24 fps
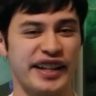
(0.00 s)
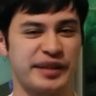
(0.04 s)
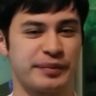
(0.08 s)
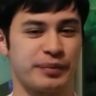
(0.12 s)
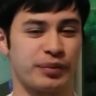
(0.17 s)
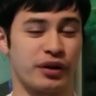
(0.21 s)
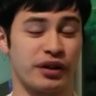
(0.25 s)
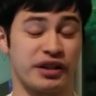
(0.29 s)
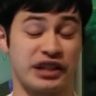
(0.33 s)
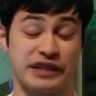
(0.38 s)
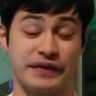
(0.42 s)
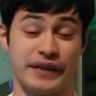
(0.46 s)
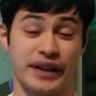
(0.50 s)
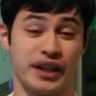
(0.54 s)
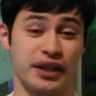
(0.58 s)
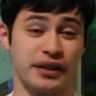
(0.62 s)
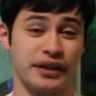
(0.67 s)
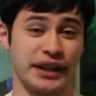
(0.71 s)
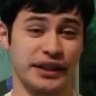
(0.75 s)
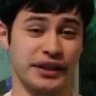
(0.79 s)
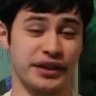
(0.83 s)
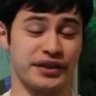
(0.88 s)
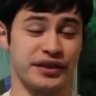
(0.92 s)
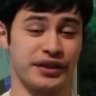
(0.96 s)
part of a
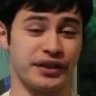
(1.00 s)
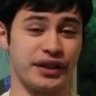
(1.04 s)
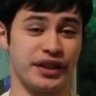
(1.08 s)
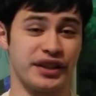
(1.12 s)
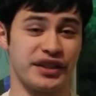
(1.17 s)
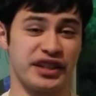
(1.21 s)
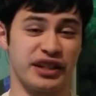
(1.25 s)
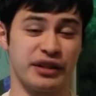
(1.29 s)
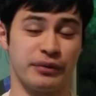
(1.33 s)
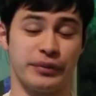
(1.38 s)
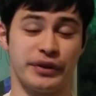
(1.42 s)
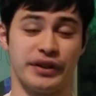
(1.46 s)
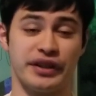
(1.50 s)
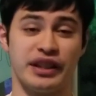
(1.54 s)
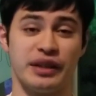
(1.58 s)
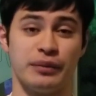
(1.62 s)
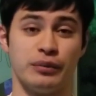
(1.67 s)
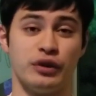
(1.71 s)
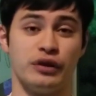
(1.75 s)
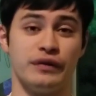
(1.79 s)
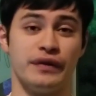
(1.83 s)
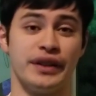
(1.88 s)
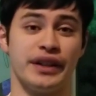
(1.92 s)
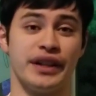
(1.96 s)
collector's edition when the
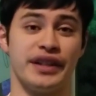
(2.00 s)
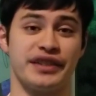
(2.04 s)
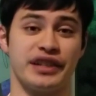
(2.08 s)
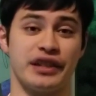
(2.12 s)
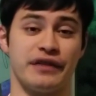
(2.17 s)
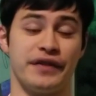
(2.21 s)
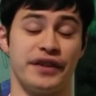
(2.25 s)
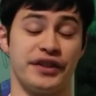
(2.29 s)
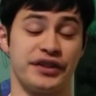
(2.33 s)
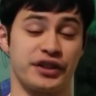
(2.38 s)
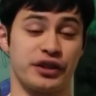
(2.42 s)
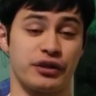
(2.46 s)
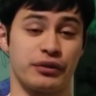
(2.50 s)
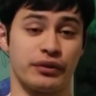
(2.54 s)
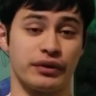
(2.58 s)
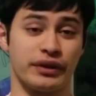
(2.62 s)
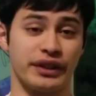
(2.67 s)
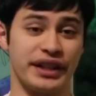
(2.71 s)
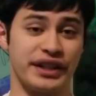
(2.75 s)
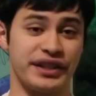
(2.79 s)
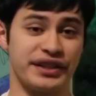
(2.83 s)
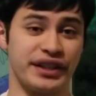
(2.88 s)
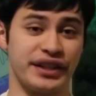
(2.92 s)
movie gets a physical release